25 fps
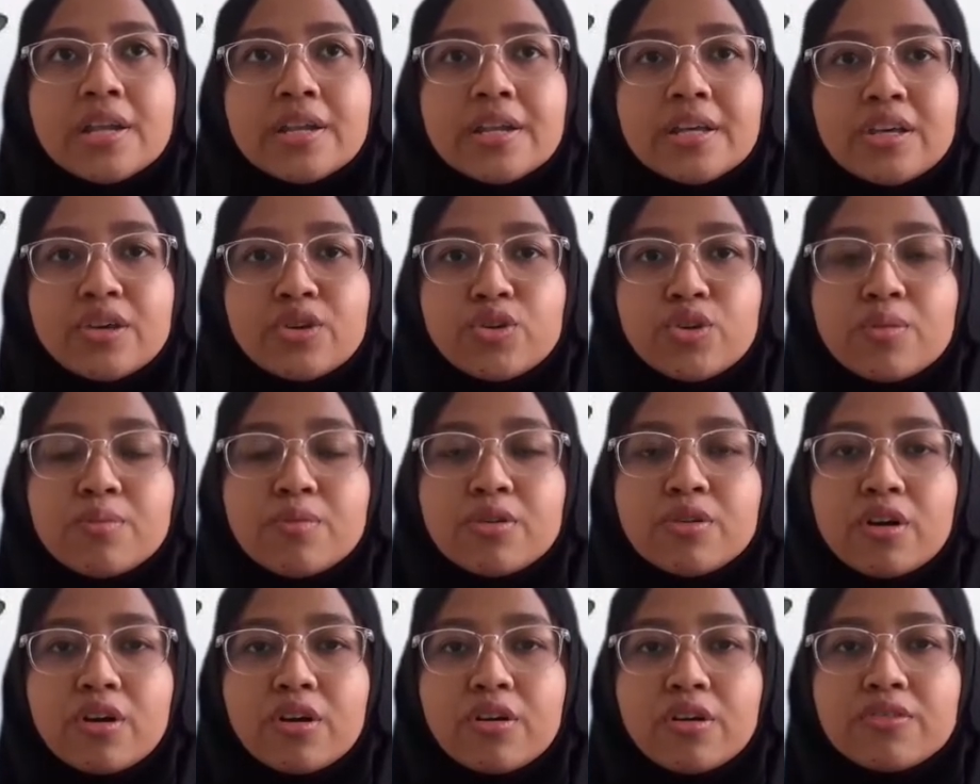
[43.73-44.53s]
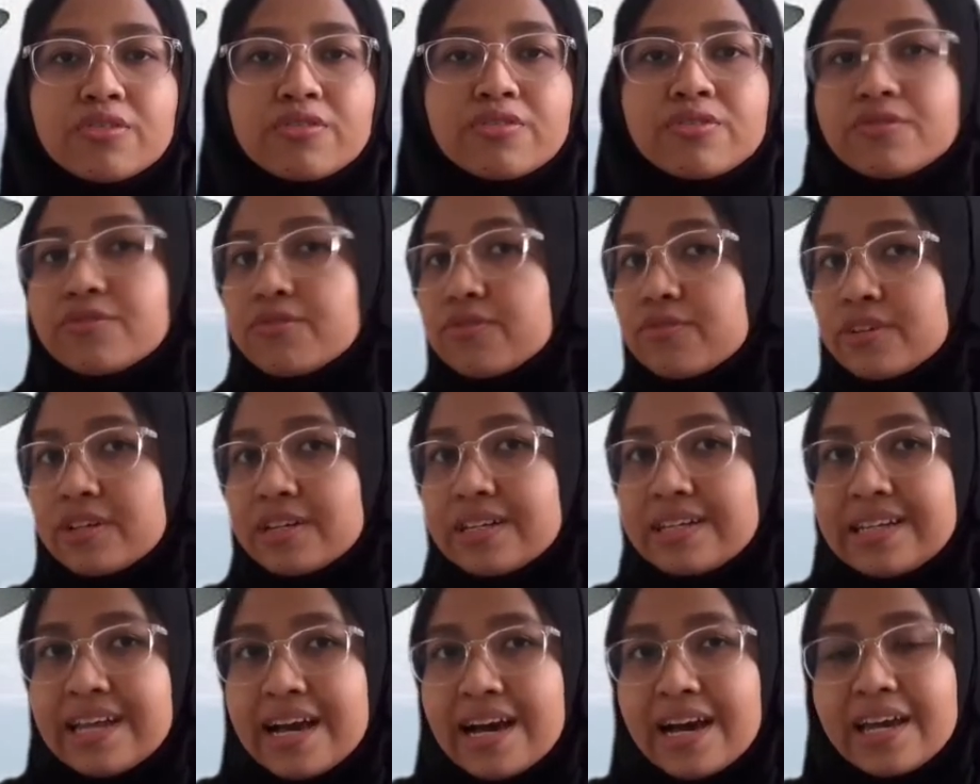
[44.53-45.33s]
the equipment of
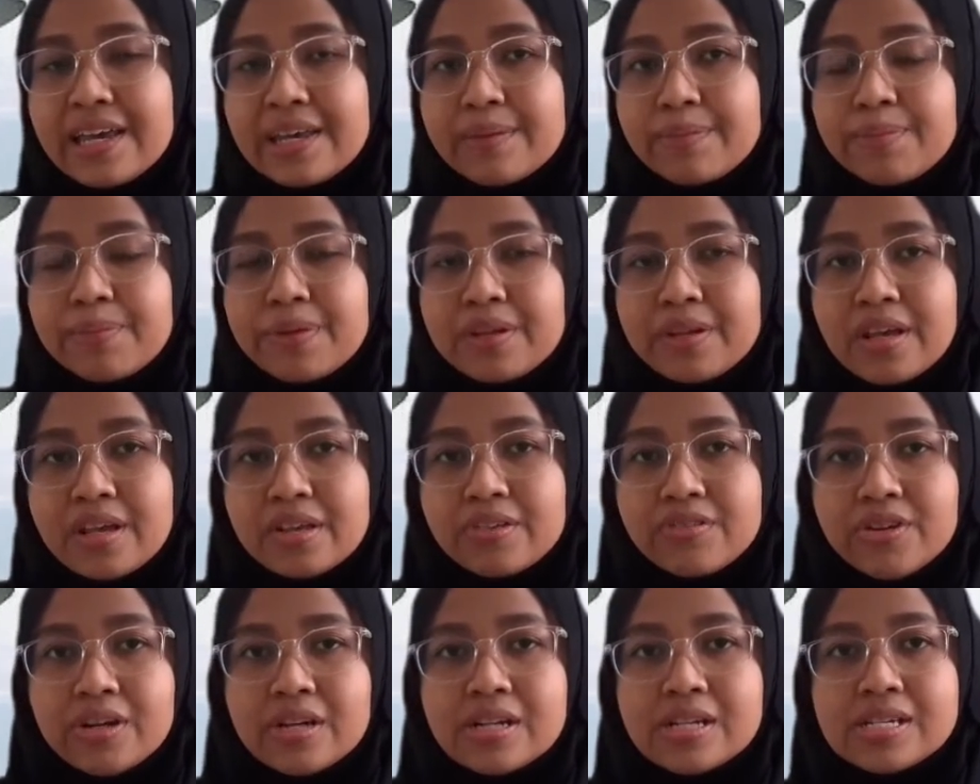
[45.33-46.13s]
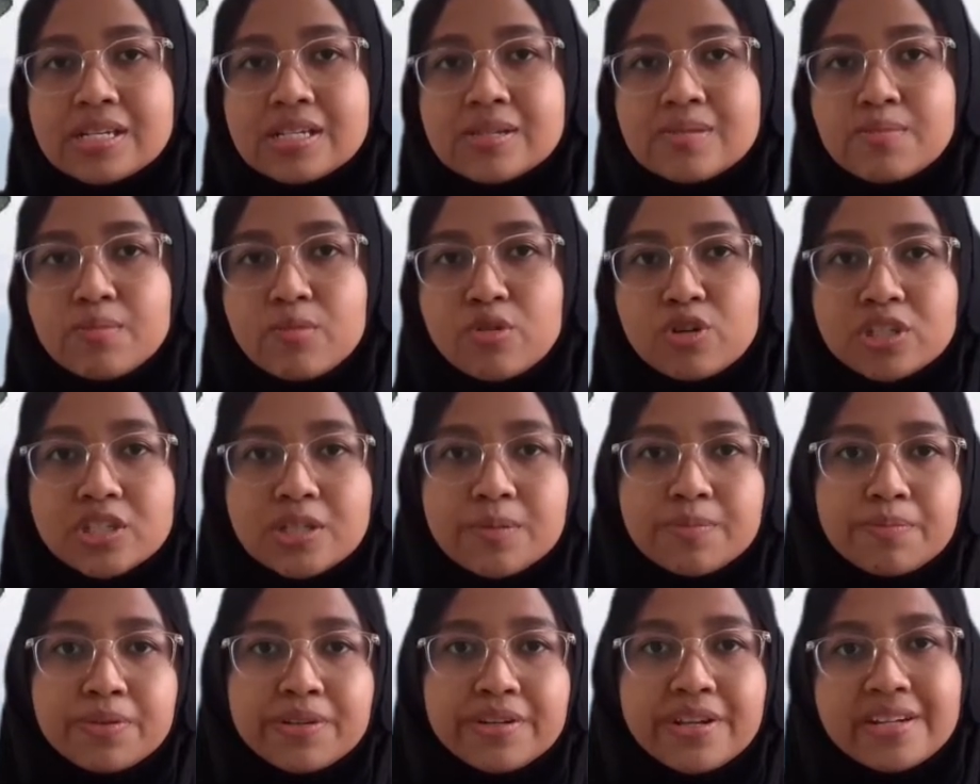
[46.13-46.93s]
dye penetrate is more
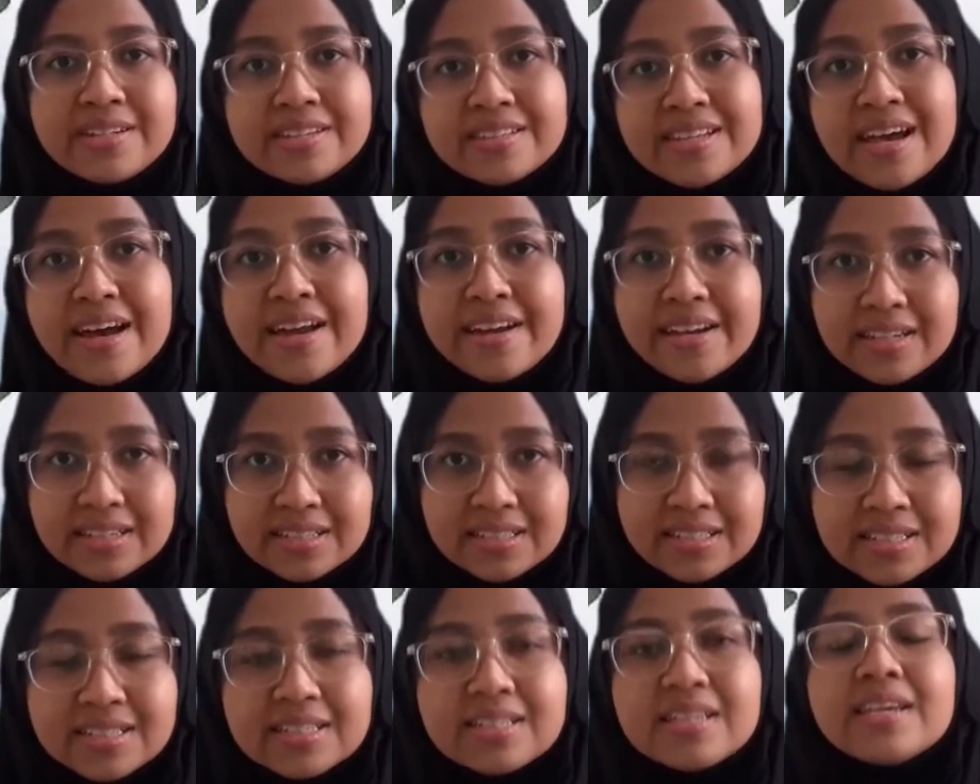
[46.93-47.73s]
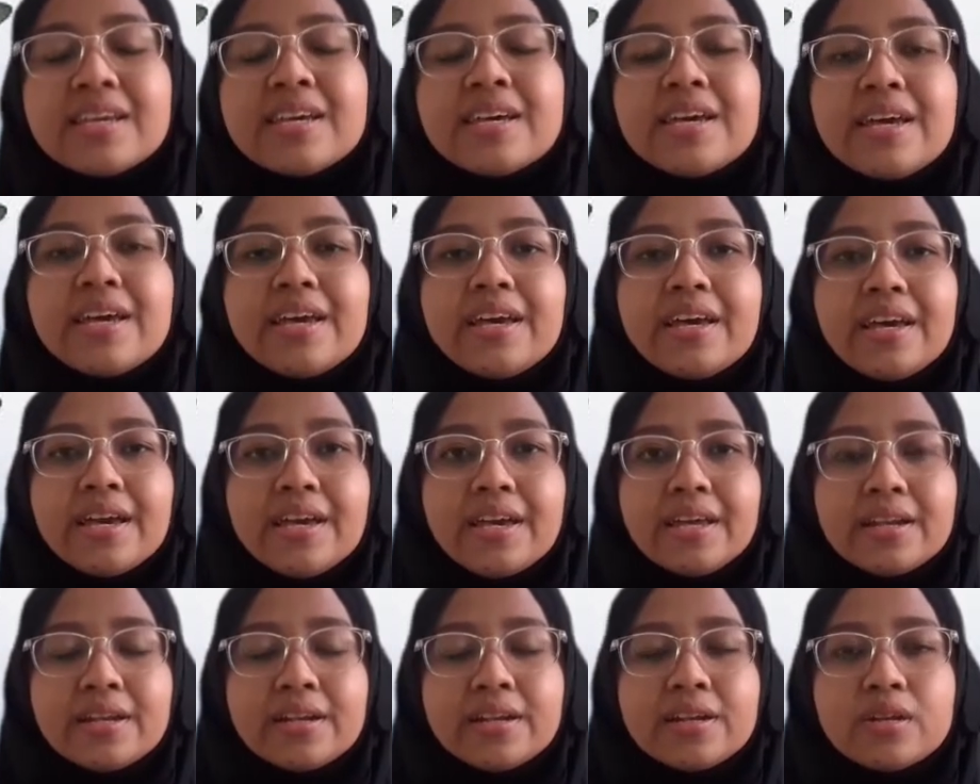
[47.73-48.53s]
cheaper than others,
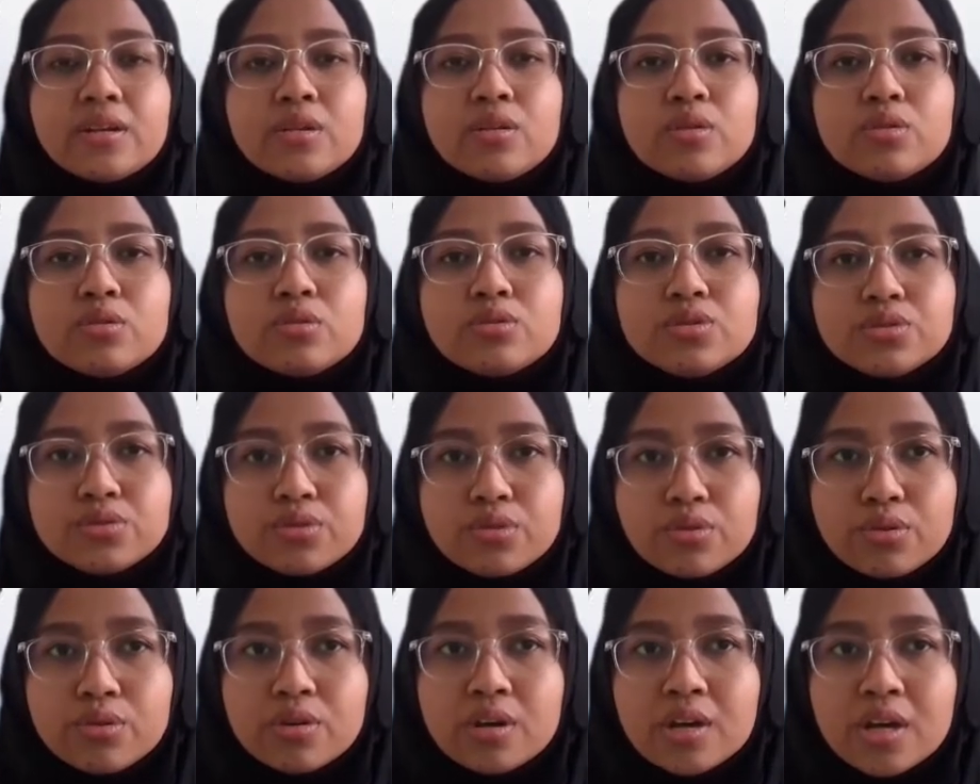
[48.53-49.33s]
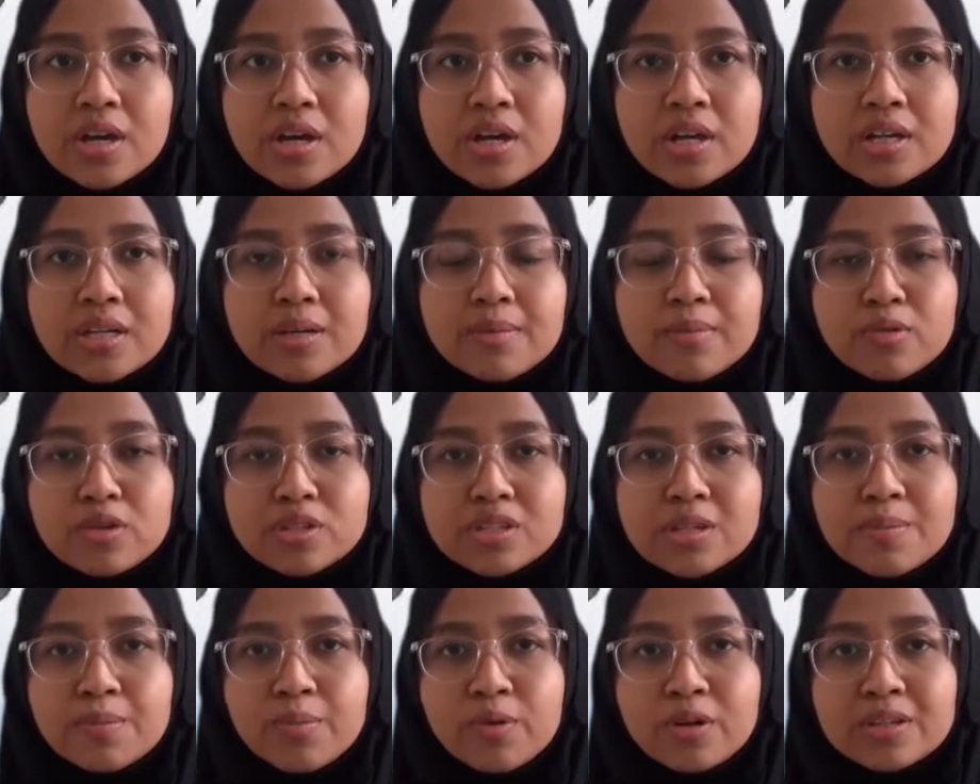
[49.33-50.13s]
and also the
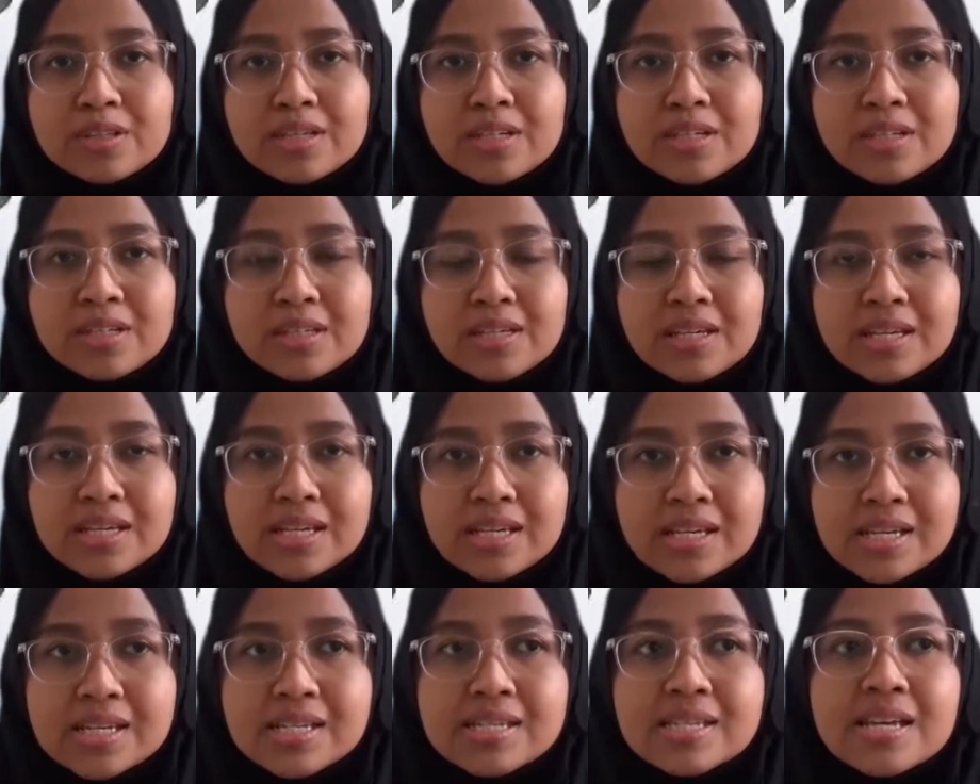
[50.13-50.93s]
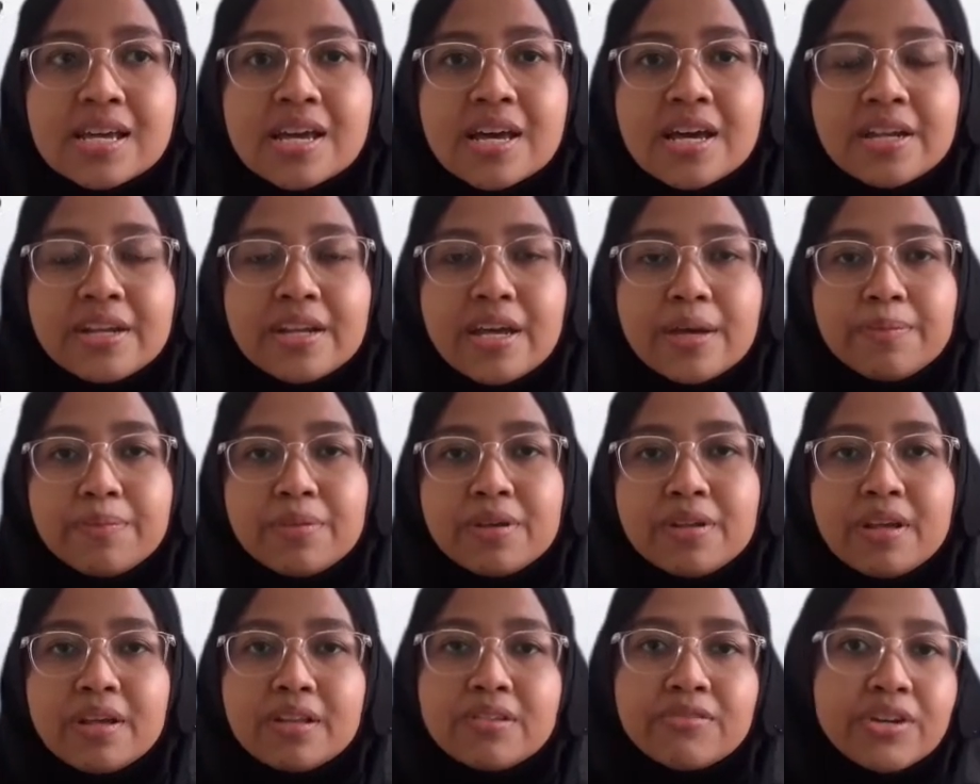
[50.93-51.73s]
most important thing is dye
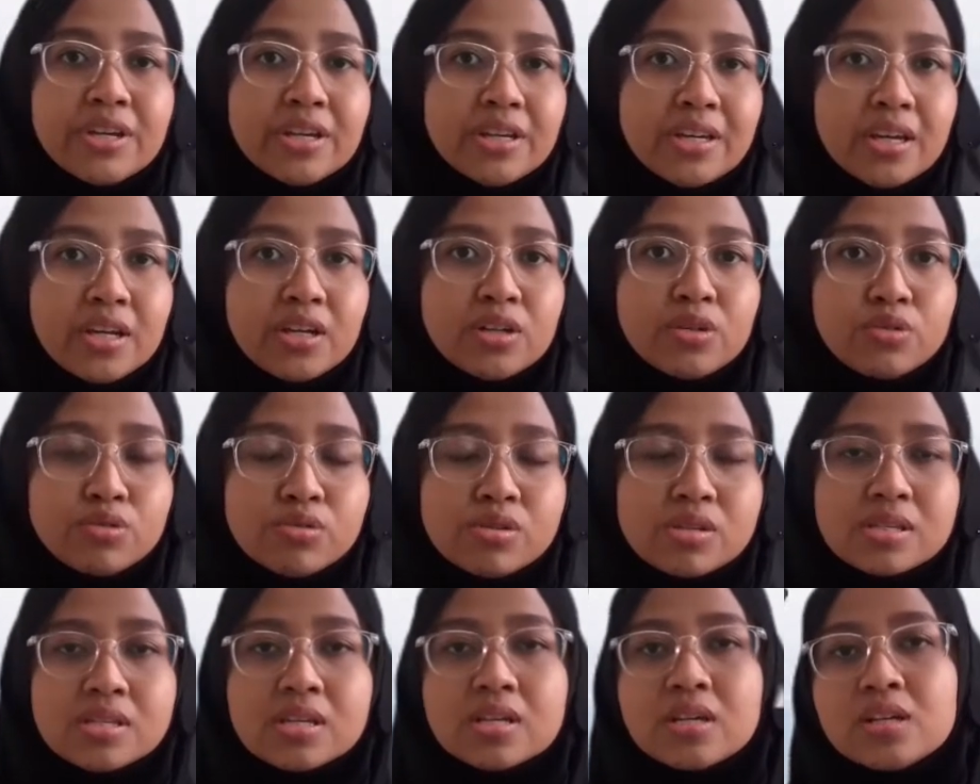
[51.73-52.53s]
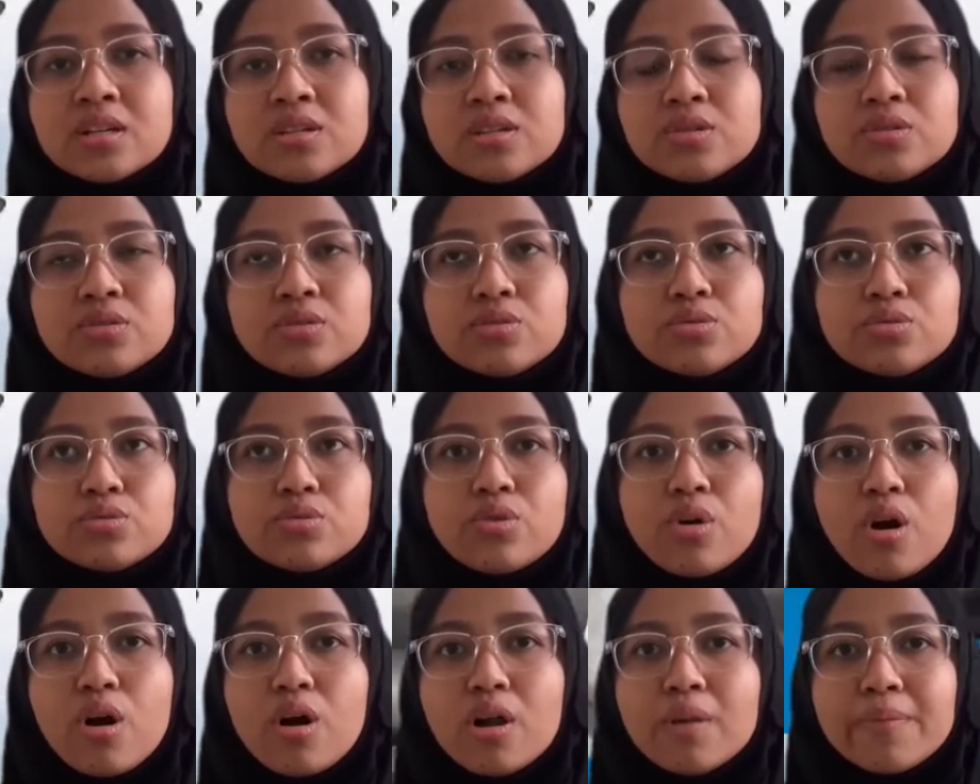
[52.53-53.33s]
penetrate can use
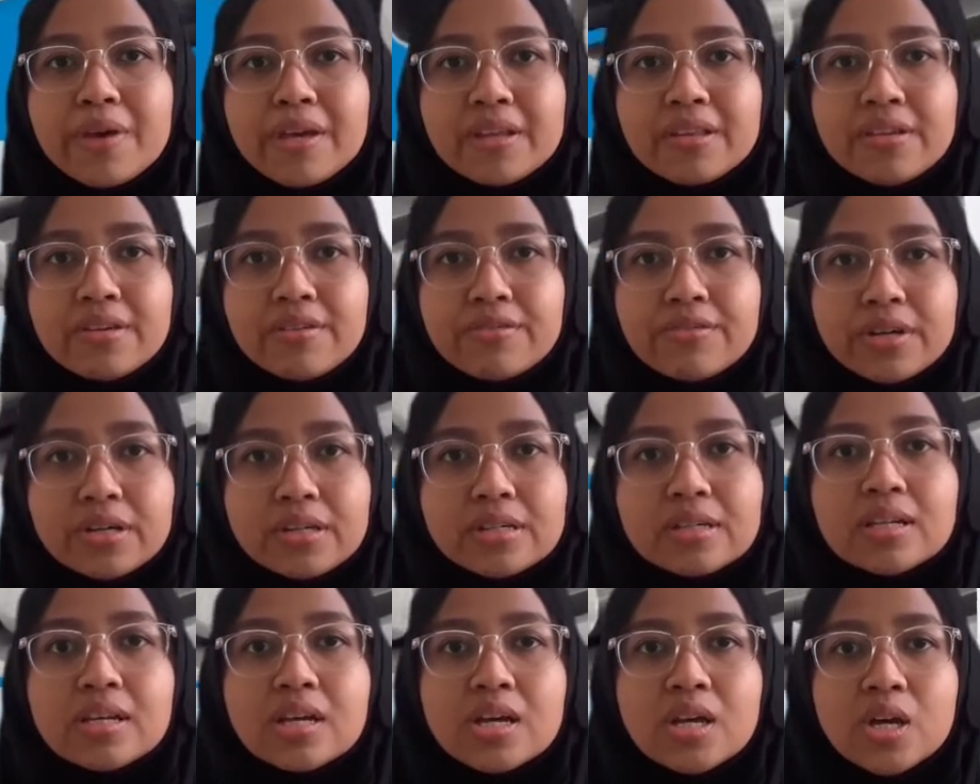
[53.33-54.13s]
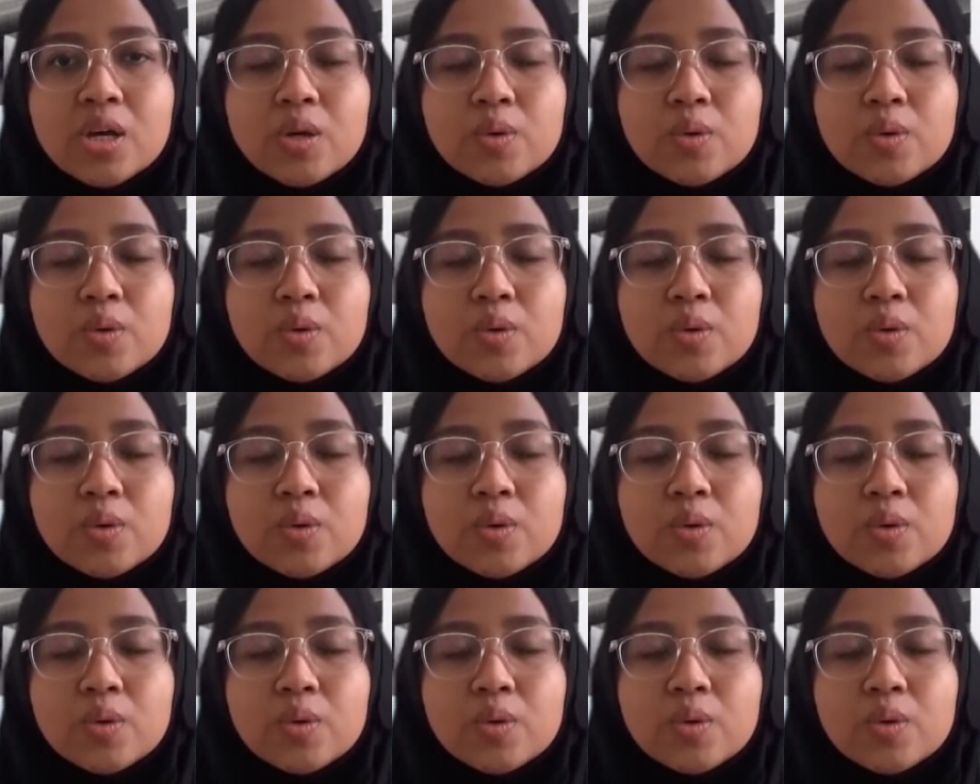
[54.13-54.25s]
to all material,